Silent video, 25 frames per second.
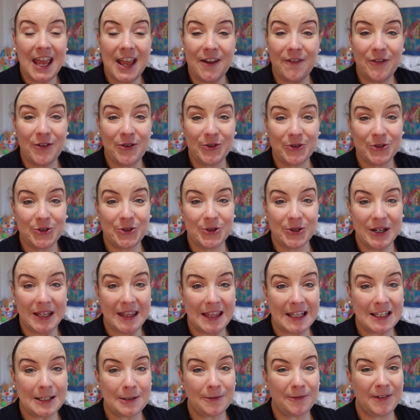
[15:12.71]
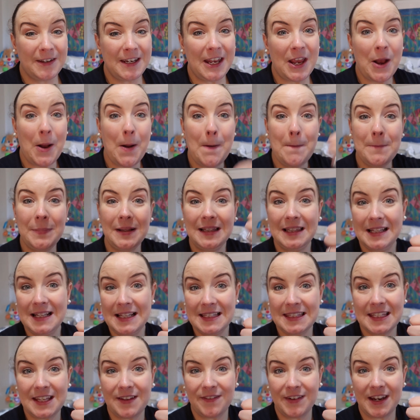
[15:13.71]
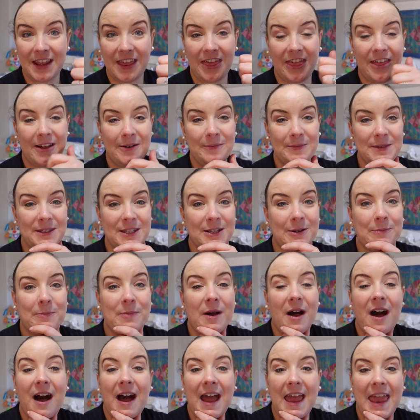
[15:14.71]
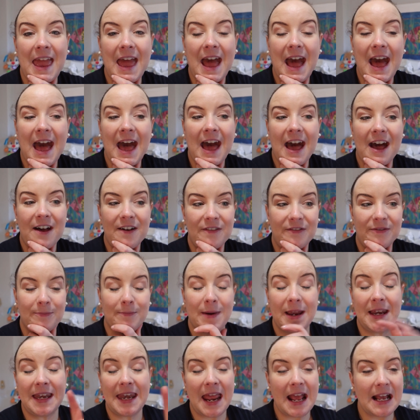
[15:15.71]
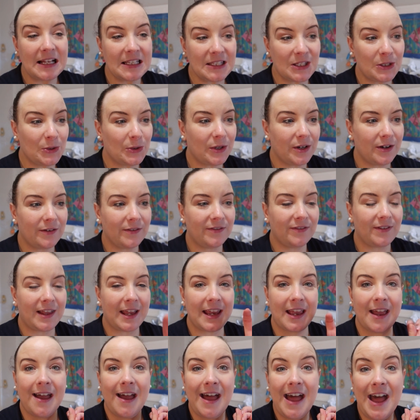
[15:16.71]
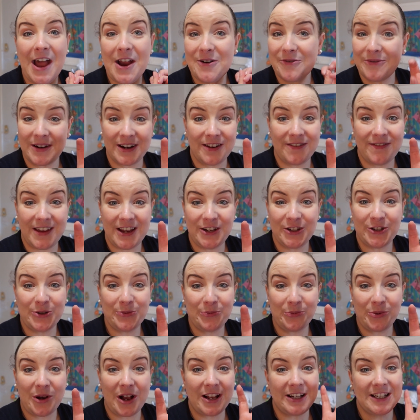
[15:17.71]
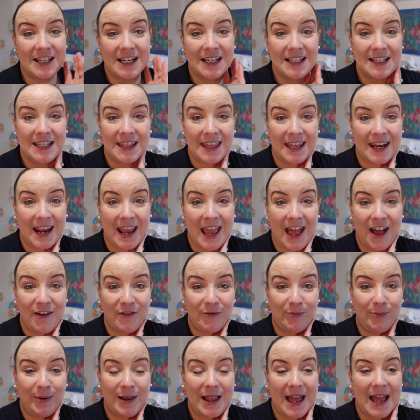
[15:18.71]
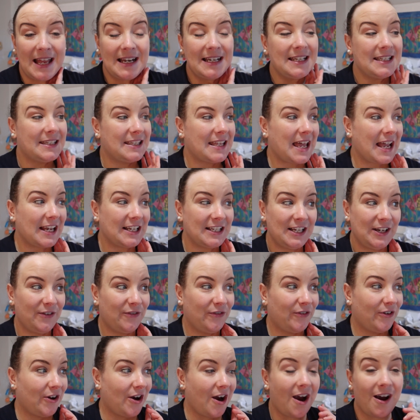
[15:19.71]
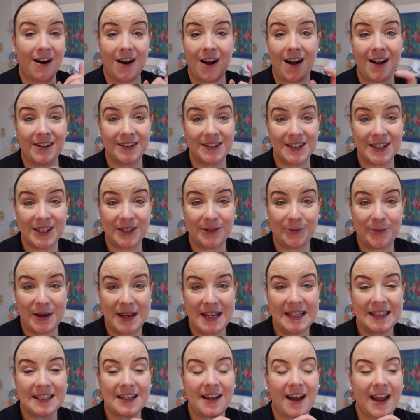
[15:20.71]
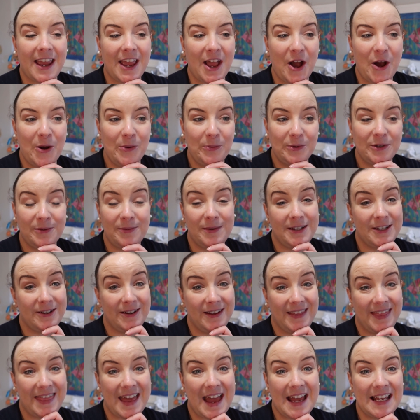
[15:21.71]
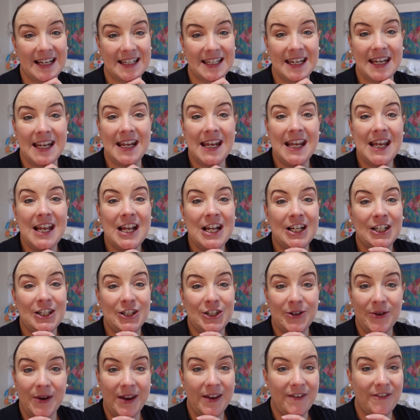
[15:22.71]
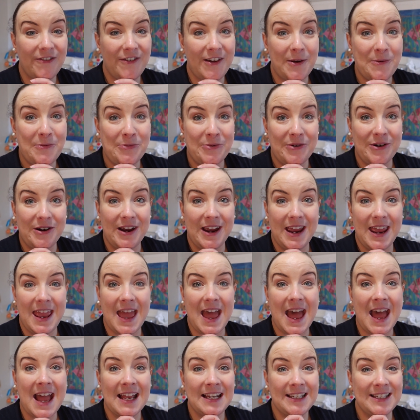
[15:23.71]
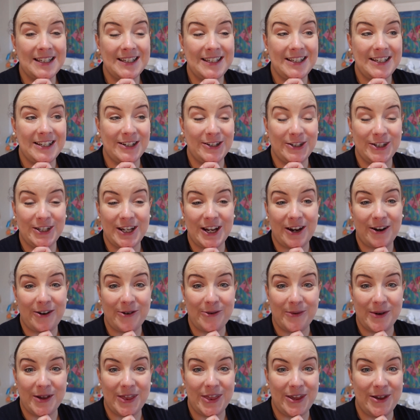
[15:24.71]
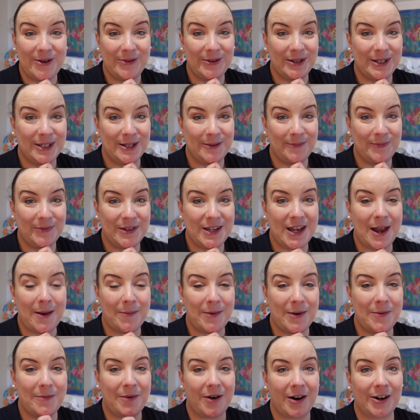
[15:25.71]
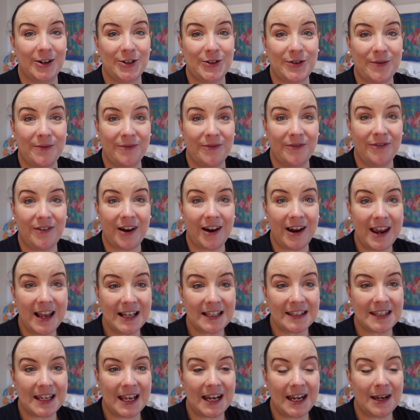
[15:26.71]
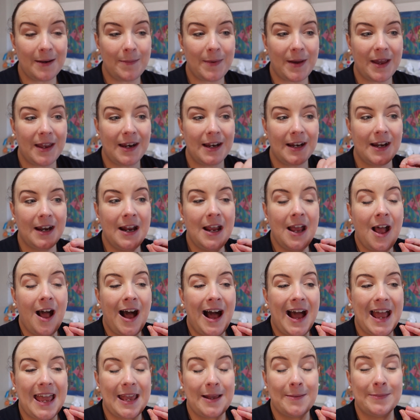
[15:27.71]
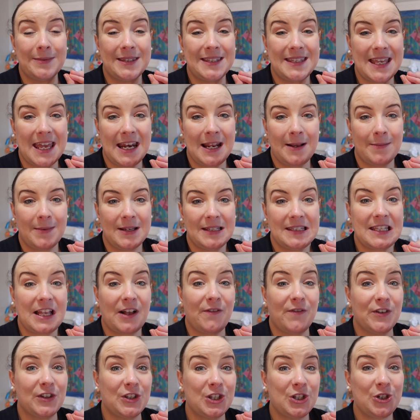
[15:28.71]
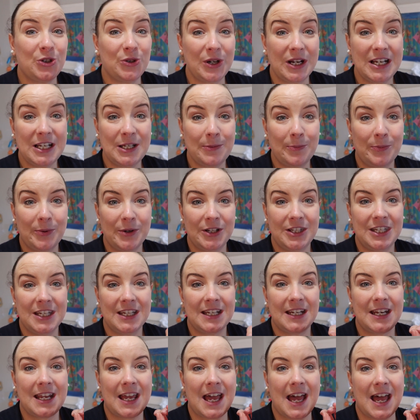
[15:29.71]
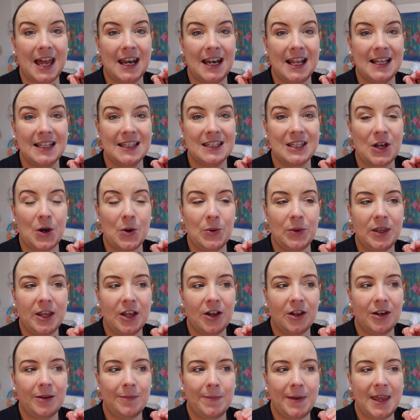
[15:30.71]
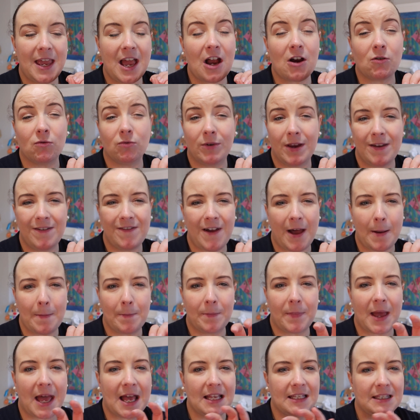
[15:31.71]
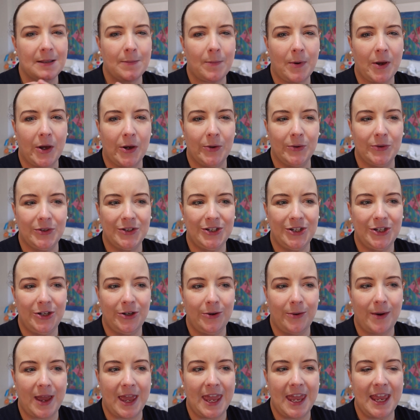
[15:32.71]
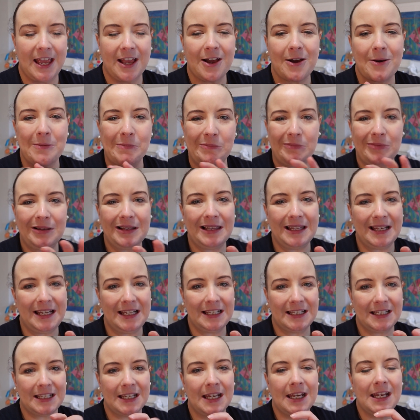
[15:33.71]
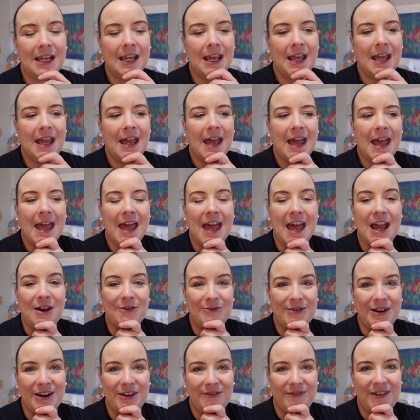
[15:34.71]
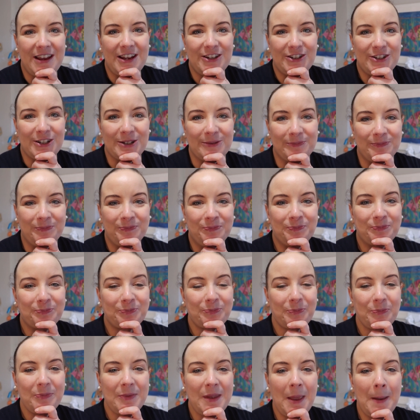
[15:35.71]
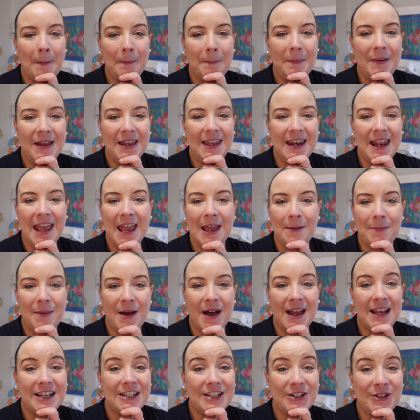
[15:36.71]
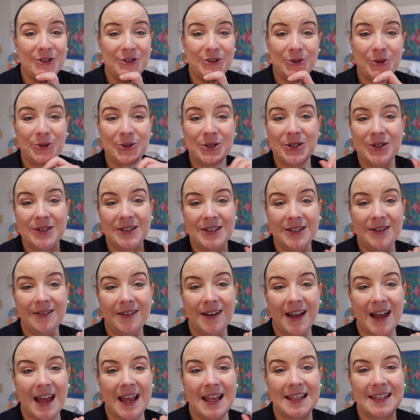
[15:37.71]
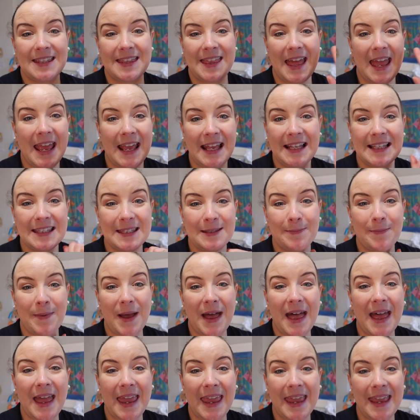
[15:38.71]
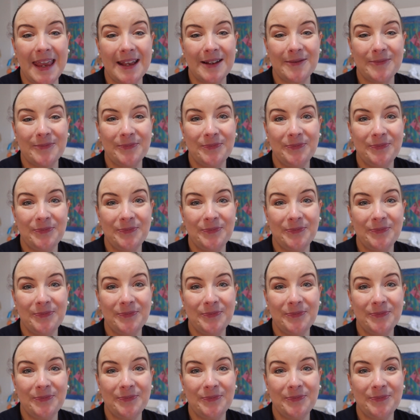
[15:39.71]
If you enjoyed this video, please give it a thumbs up. I have my next sort of like renovation project that I have planned is actually for our ensuite. I hope to be doing that during February and to share it with you sometime in March. I'm very excited about it. I am setting myself a strict budget and it's only going to be a revamp as opposed to a complete renovation. But I shall talk to you soon, guys. Thanks. Bye.